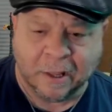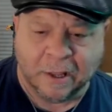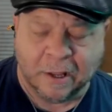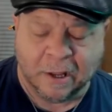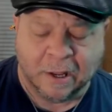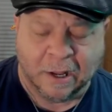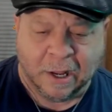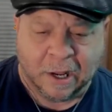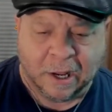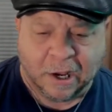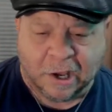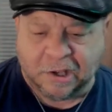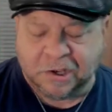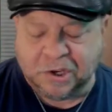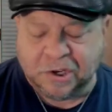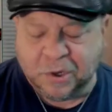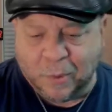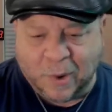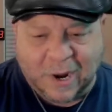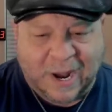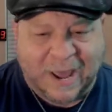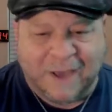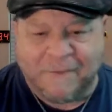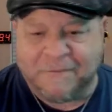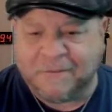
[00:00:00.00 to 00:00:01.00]
Because you
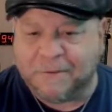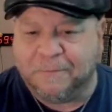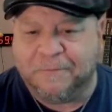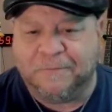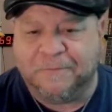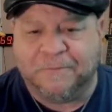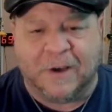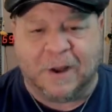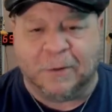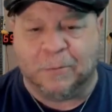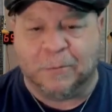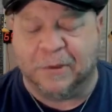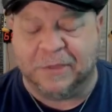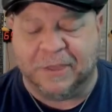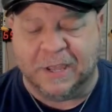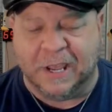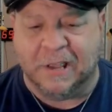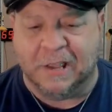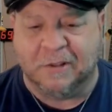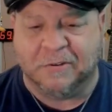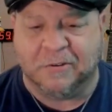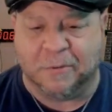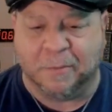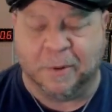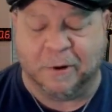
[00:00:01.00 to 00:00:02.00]
want to have some fun with the
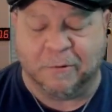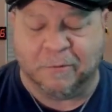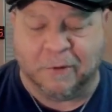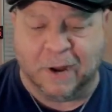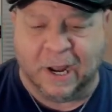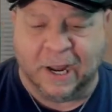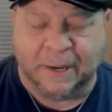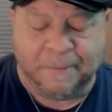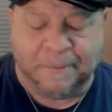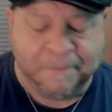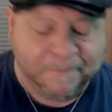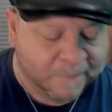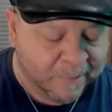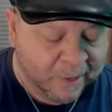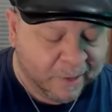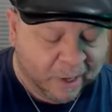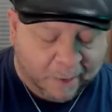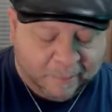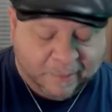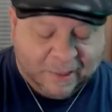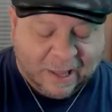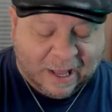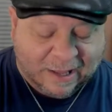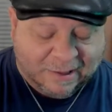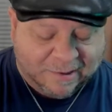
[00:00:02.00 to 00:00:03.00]
instrument, right? I
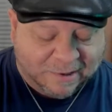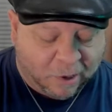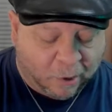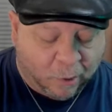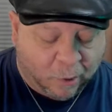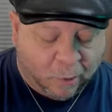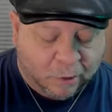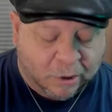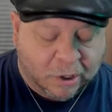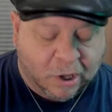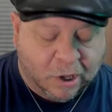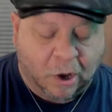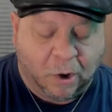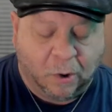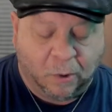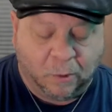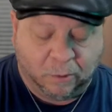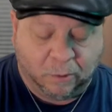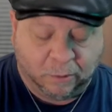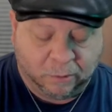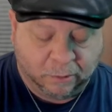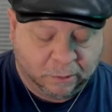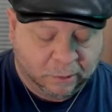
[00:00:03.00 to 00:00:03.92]
mean, that's the whole goal.